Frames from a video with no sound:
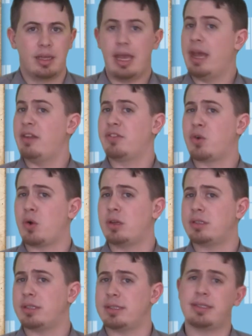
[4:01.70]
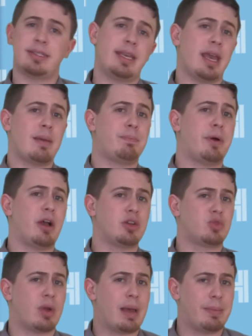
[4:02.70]
And of course, the CM
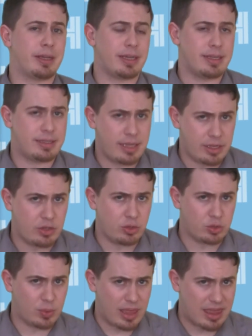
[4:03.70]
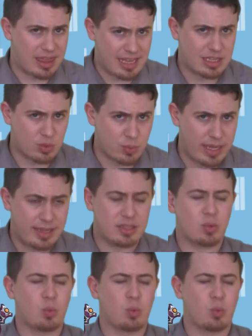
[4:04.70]
Punk drama continues with this week's